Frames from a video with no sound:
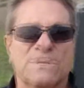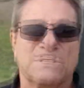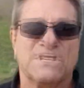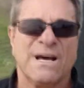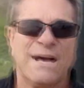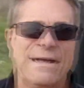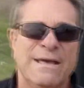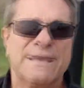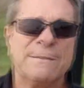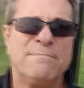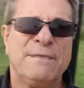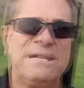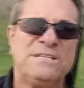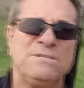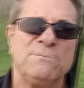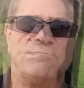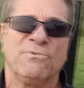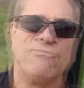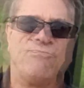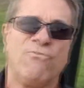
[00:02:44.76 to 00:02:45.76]
I had
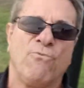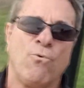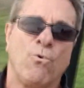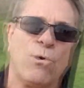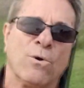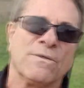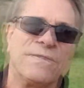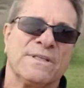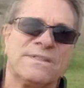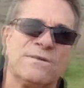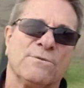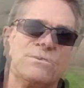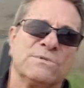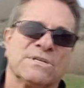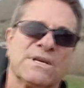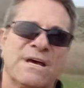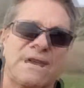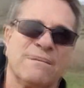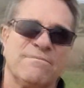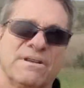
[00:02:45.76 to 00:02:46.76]
mentioned before that there was
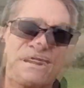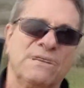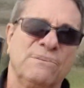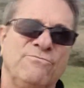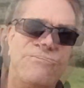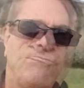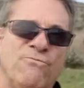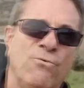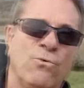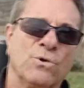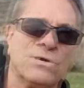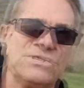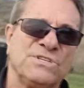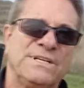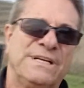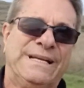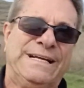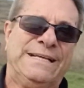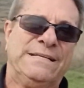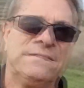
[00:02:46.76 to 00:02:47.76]
kind of an
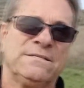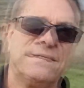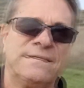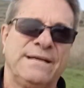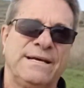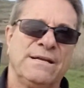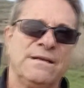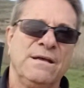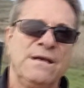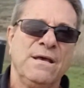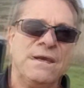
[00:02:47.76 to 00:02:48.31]
unfortunate incident